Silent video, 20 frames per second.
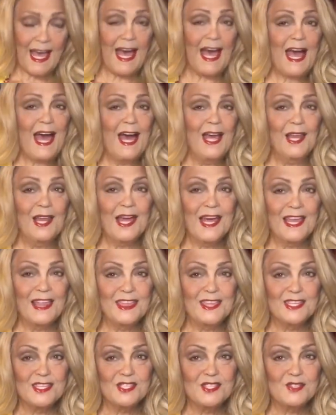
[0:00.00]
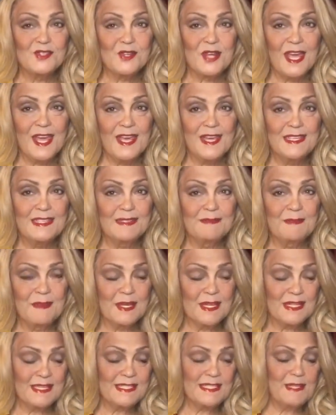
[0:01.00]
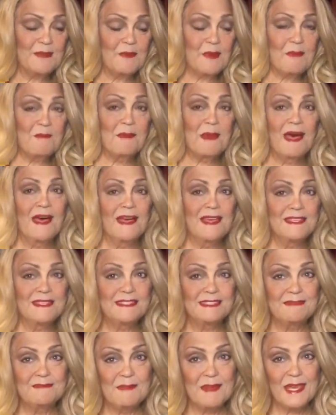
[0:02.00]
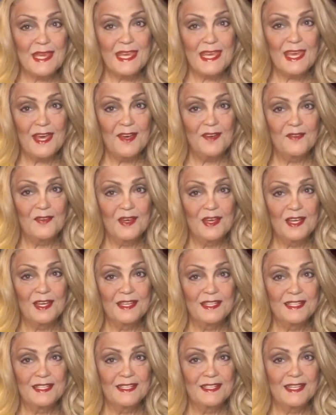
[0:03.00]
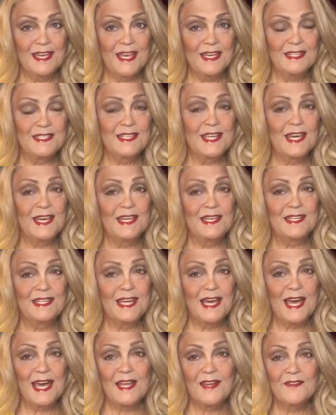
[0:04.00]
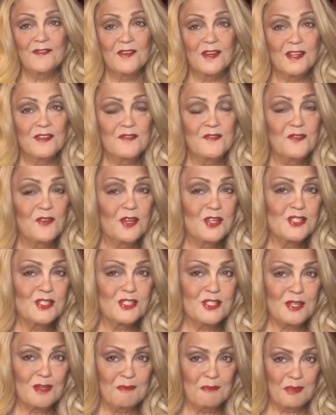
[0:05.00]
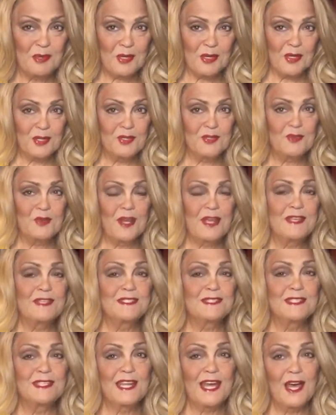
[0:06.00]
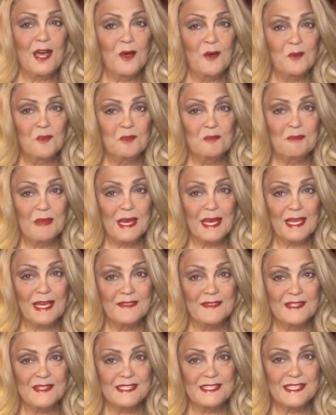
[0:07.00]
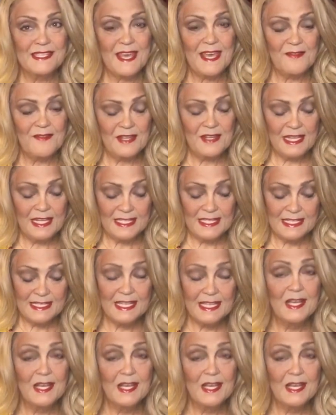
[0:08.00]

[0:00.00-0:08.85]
I like this dress because it reminds me of a Diana von Furstenberg dress that I owned back in the 70s.